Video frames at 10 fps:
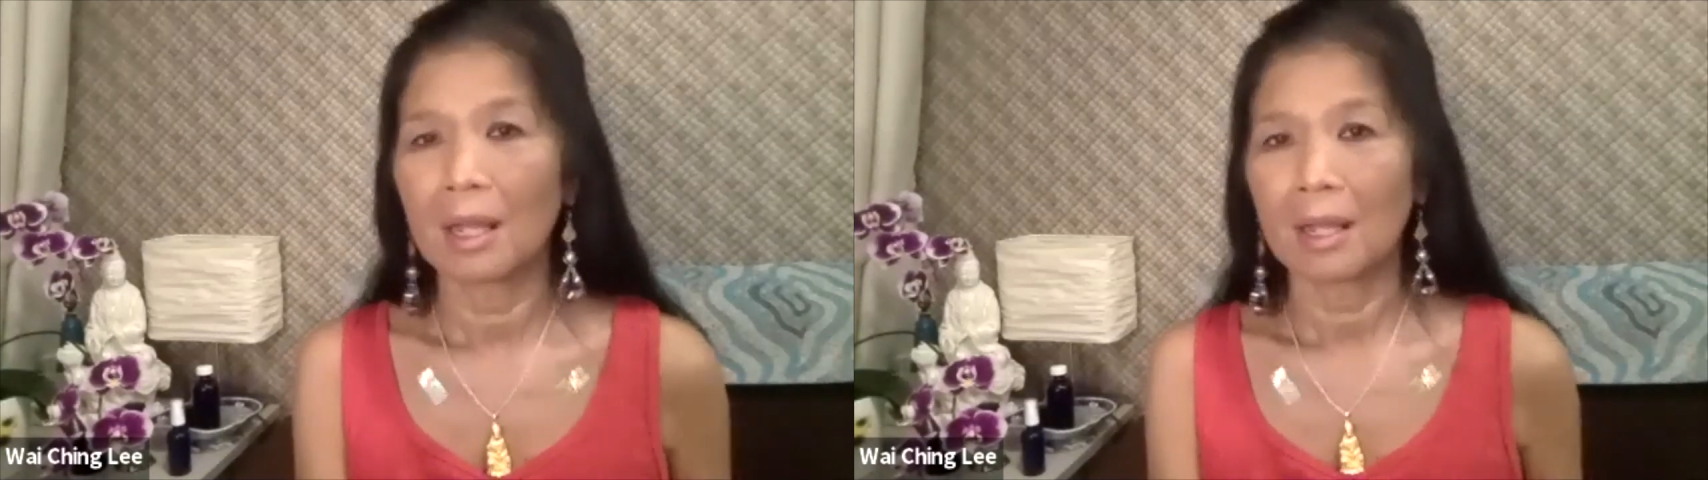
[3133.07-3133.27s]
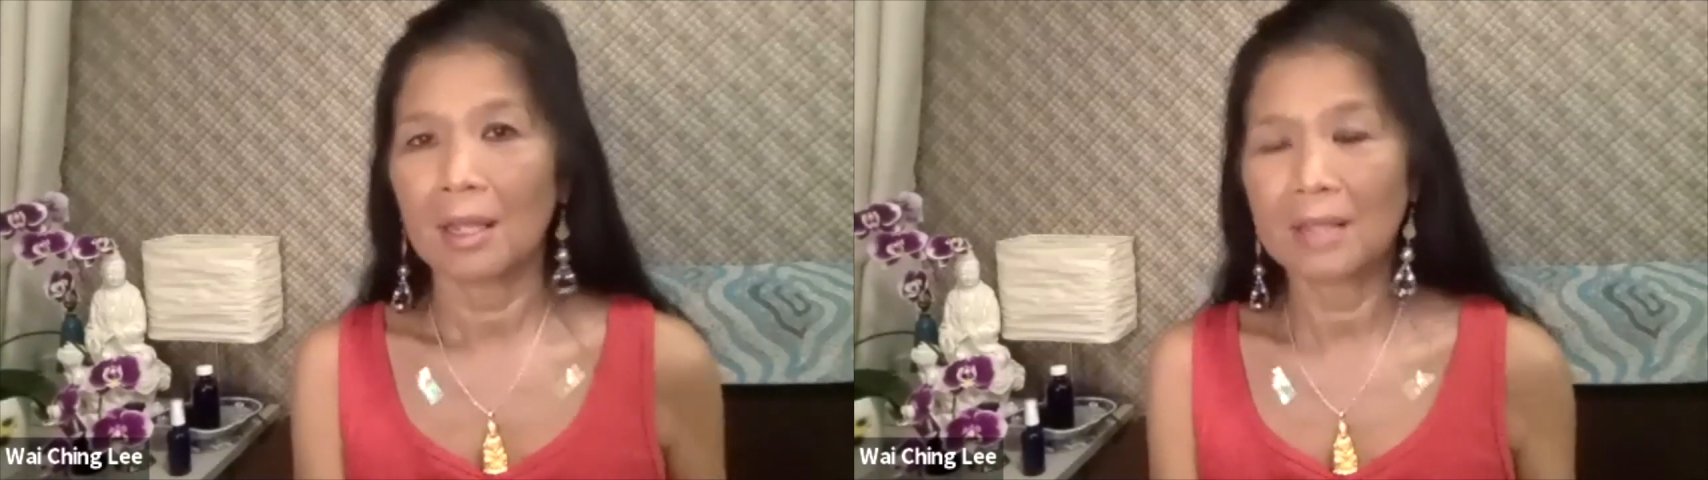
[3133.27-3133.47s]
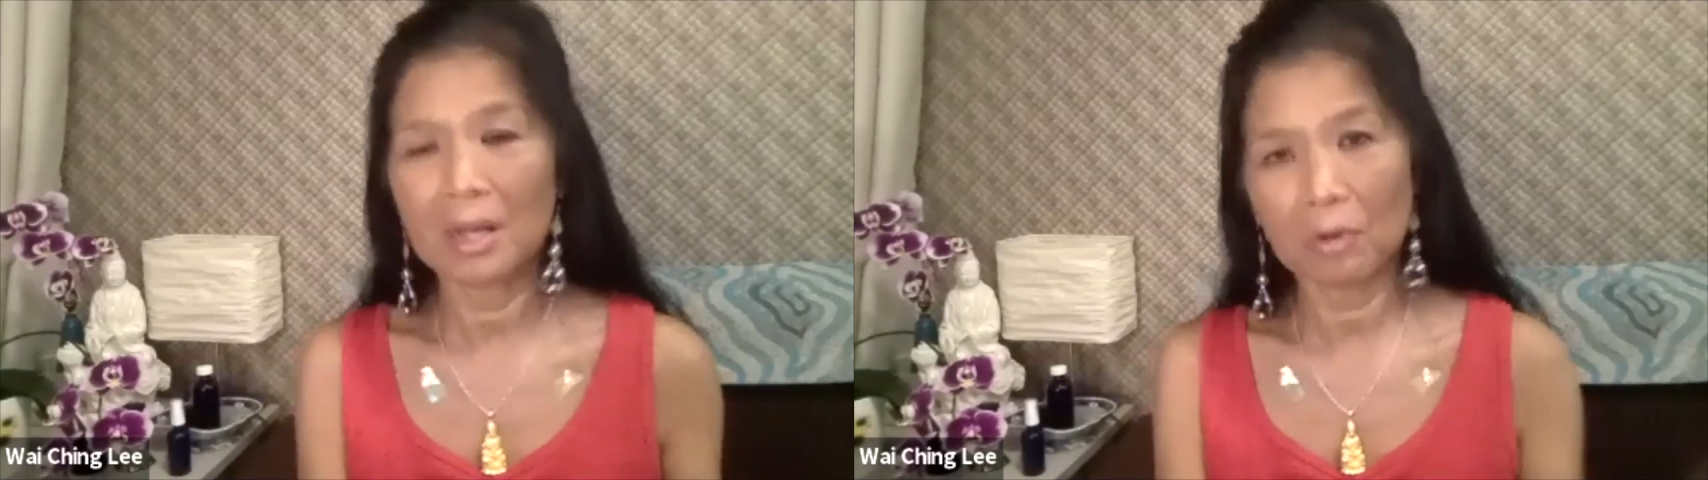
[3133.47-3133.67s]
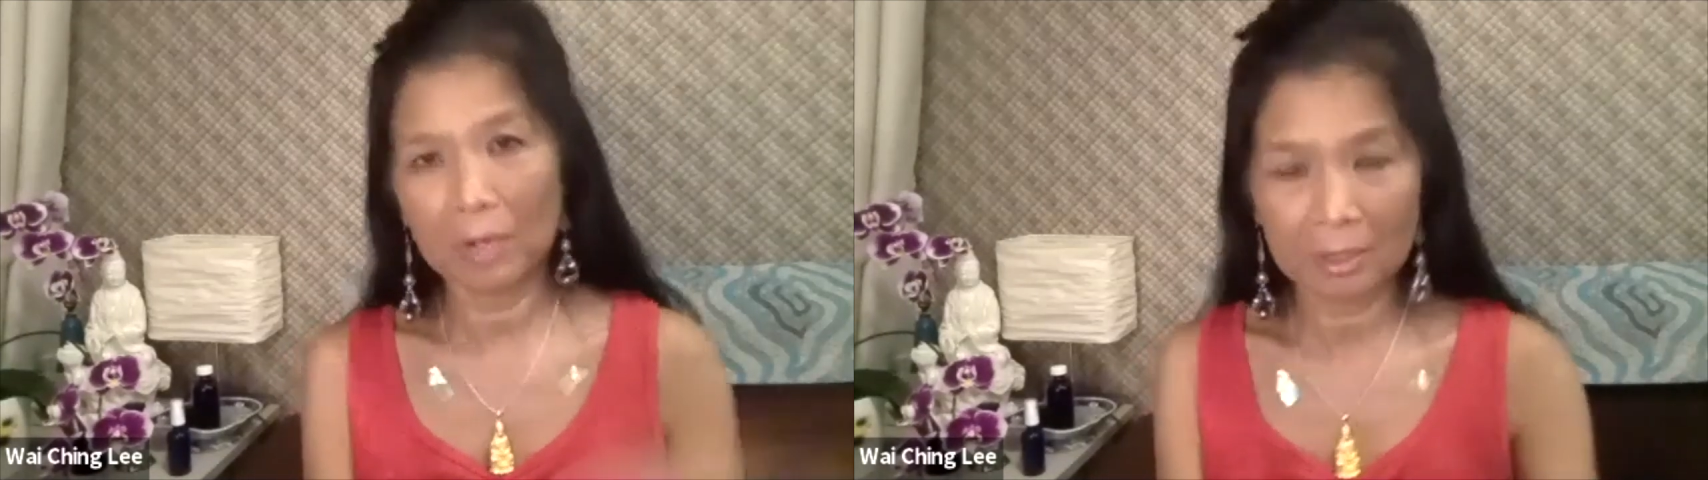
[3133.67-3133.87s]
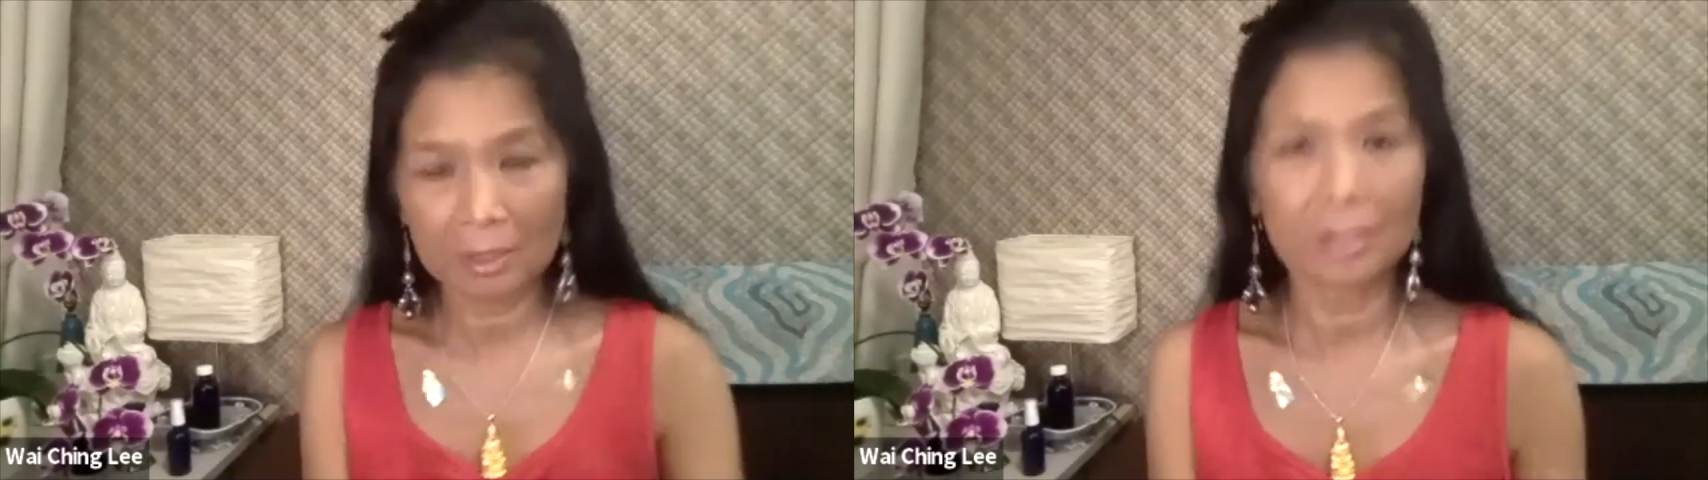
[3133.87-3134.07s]
And now
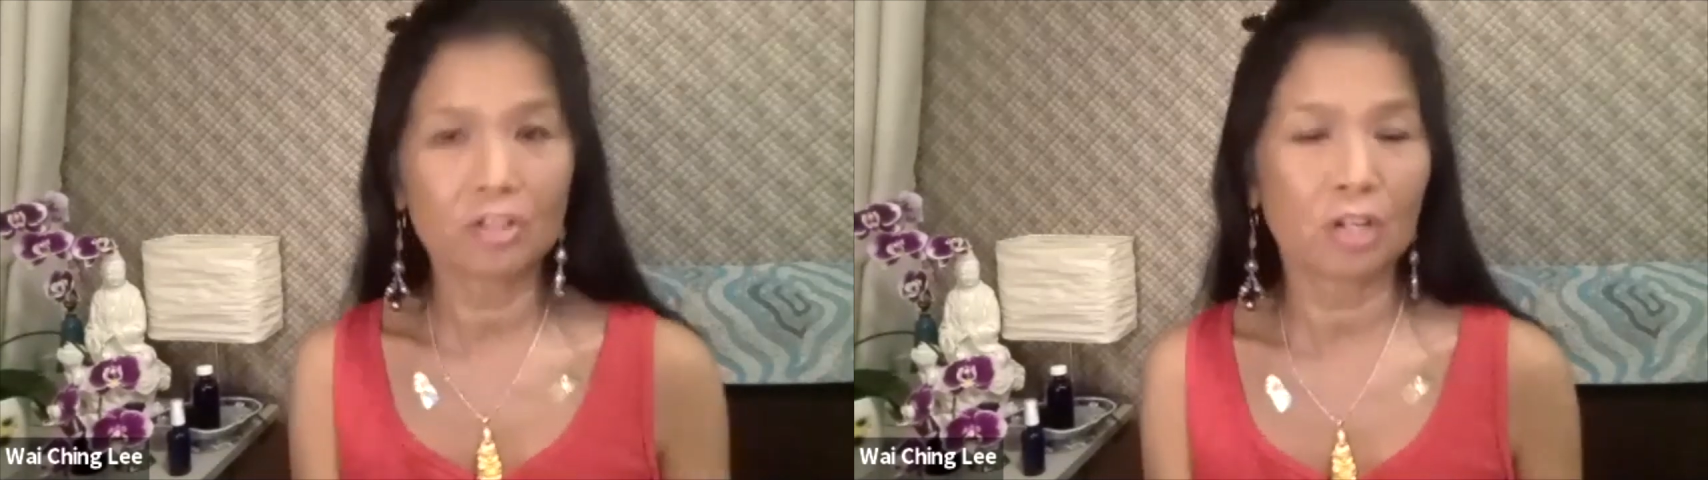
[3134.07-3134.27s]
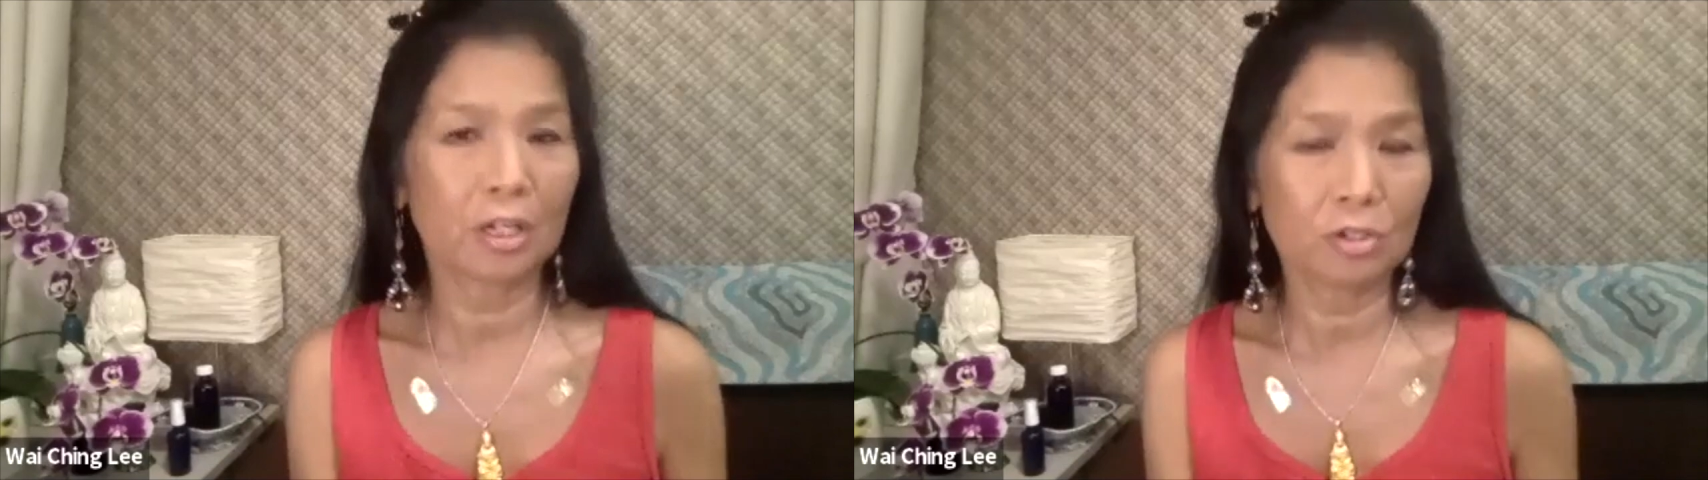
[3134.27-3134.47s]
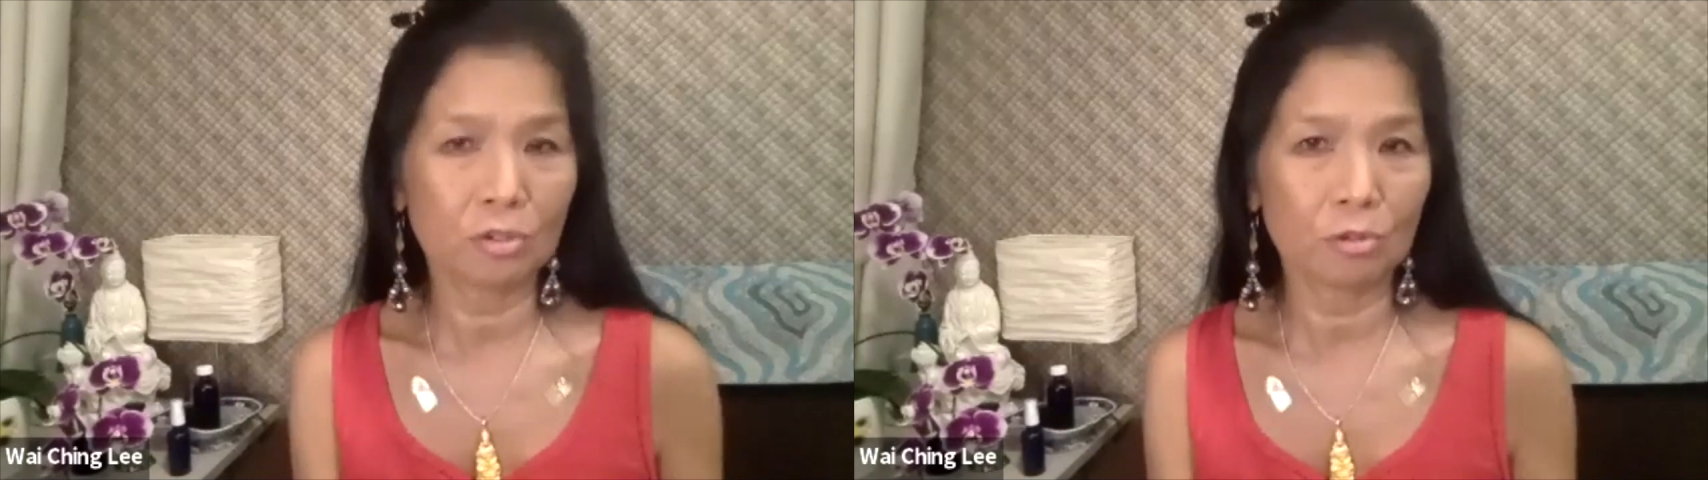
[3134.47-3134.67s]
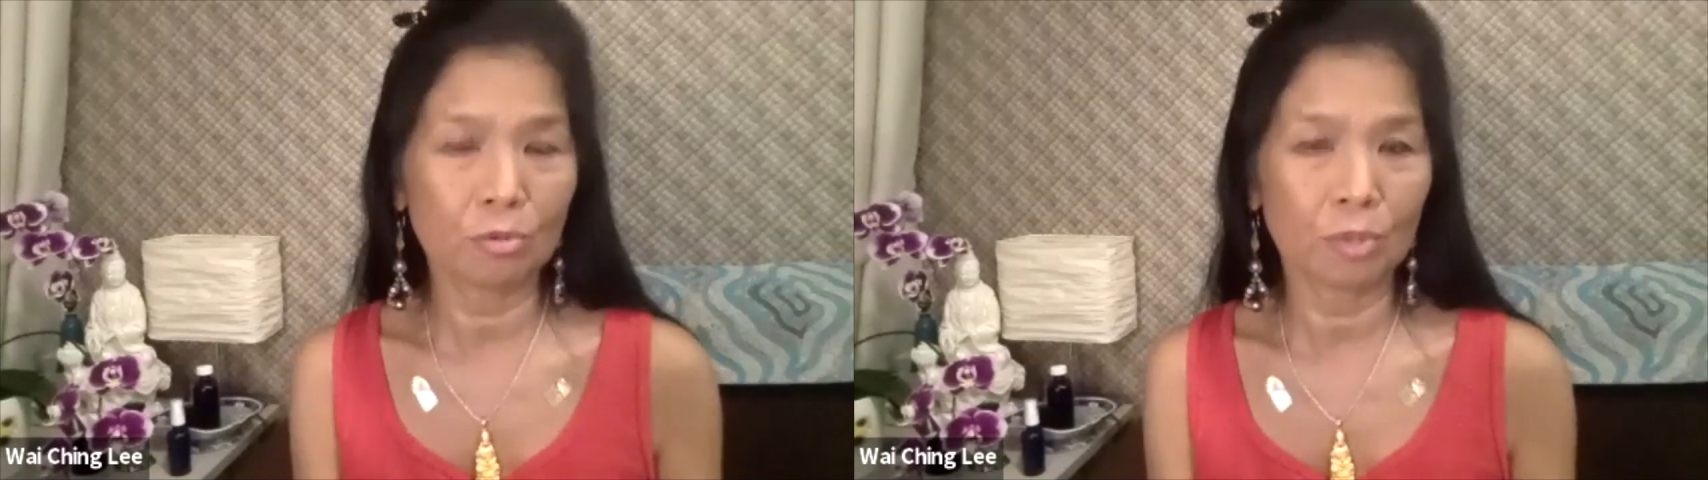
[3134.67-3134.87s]
I actually do